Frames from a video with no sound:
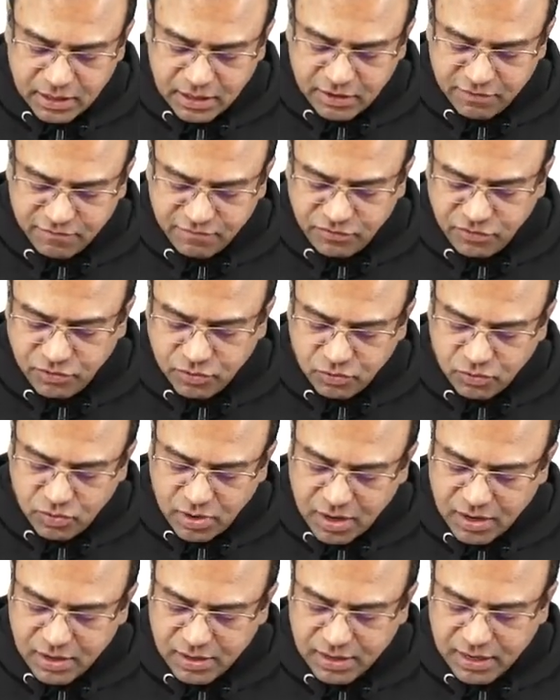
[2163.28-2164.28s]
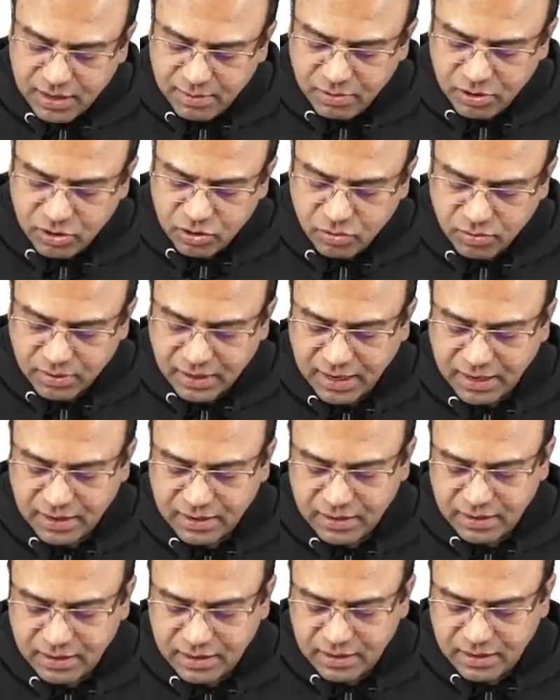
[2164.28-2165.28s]
If you are able to get
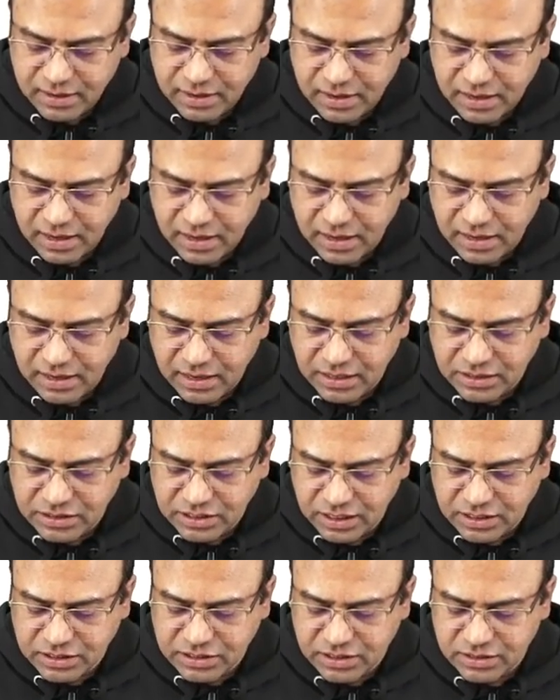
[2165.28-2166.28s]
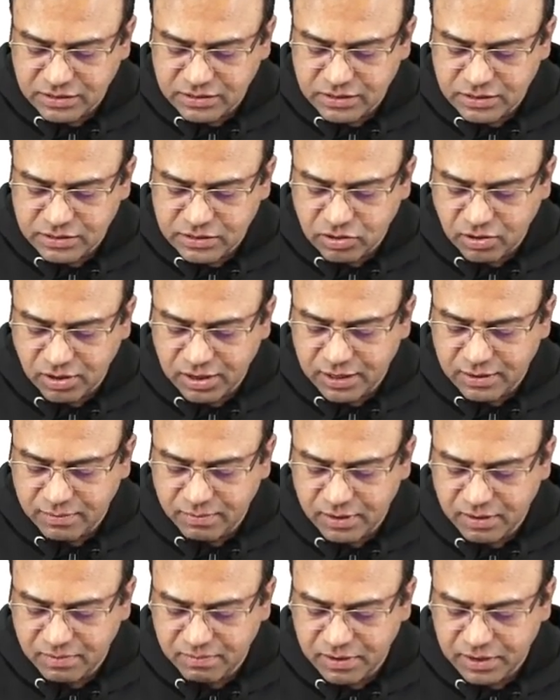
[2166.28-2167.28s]
an ejection systolic
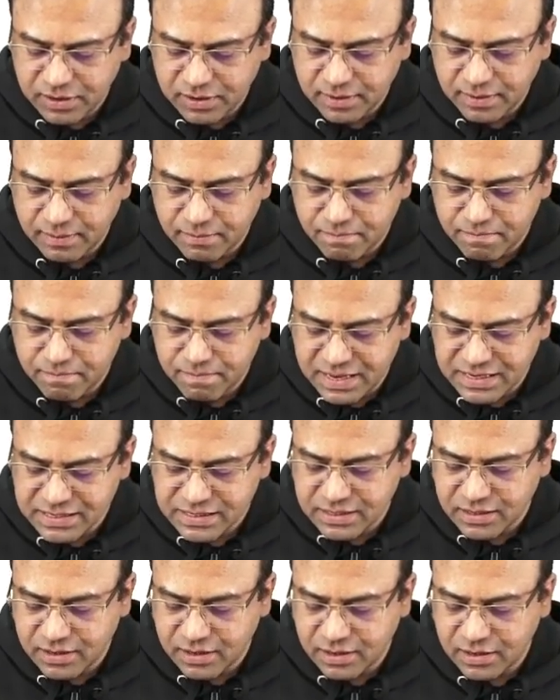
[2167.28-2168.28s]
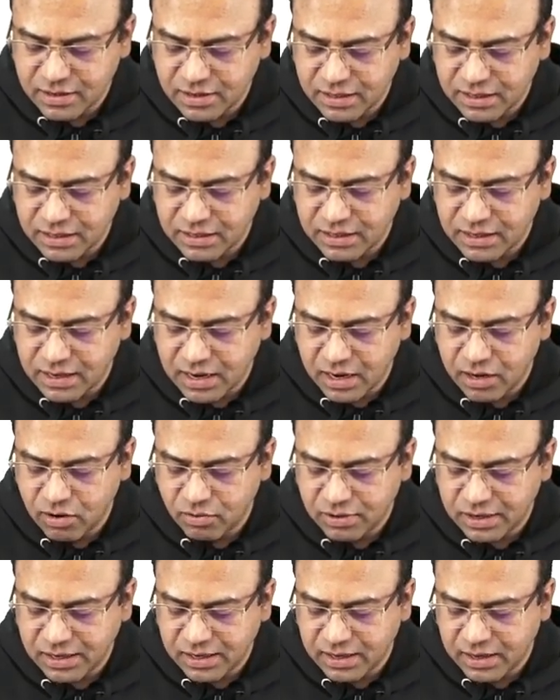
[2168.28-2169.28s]
murmur best heard in the
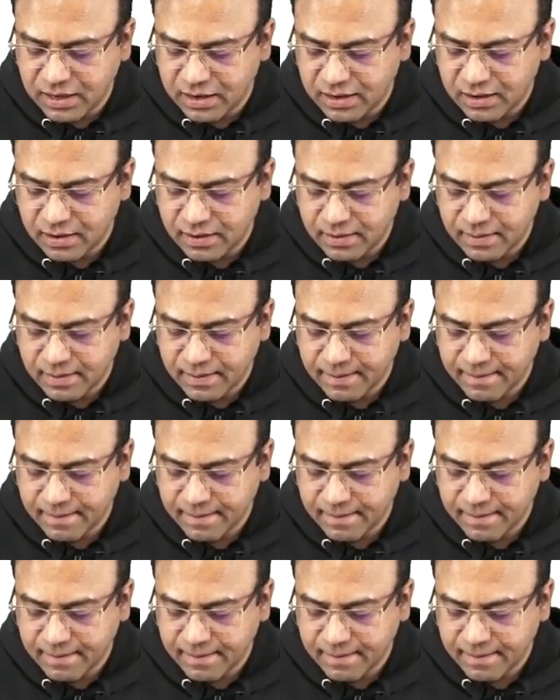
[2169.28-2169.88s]
aortic area.